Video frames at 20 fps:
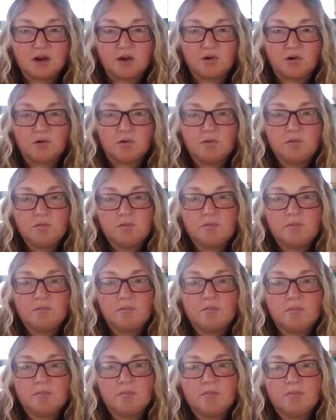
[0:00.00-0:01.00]
So
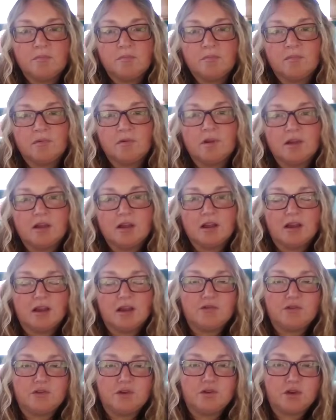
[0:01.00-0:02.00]

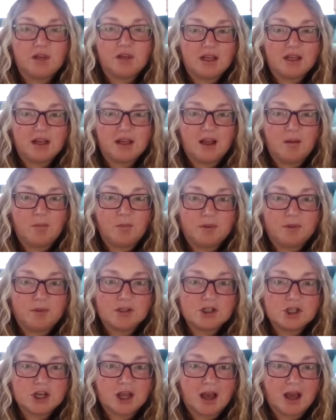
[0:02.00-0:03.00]
if you need help
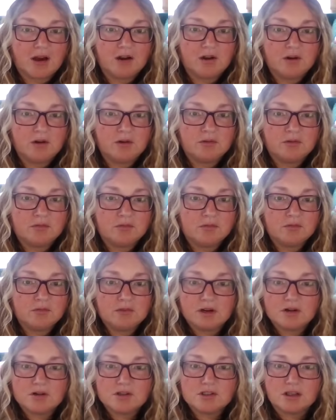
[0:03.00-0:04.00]
with the shadow,
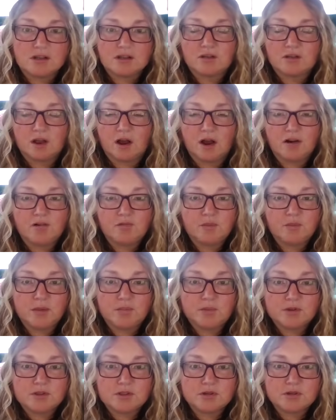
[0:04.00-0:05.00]
there's a lot of
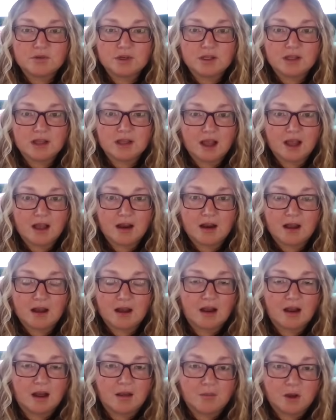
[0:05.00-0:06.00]
people doing that,
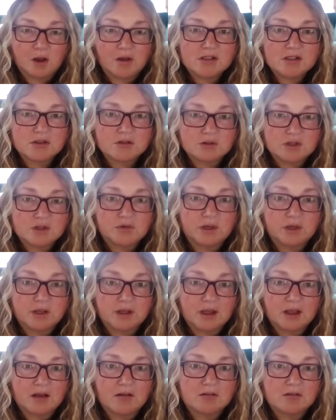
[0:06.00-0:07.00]
and I'm also
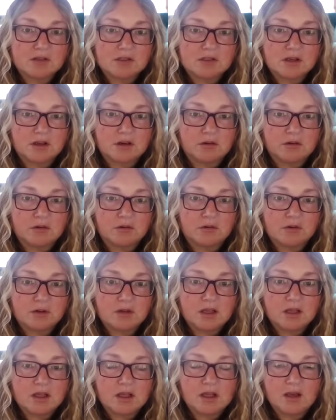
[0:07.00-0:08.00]
doing that. So,
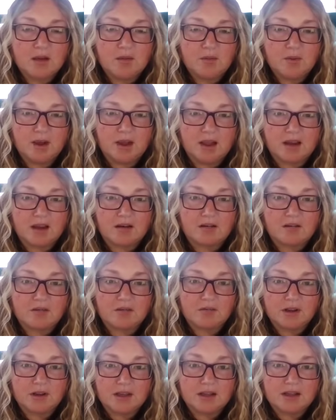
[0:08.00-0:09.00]
but
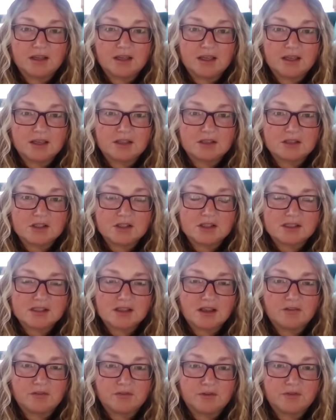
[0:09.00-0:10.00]
really,
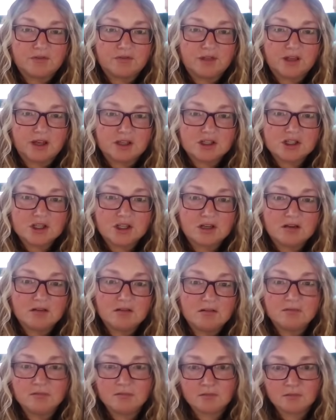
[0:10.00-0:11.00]
just
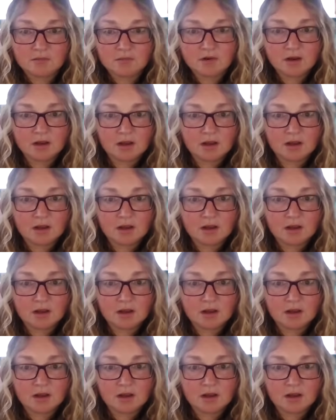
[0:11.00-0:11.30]
self-reflection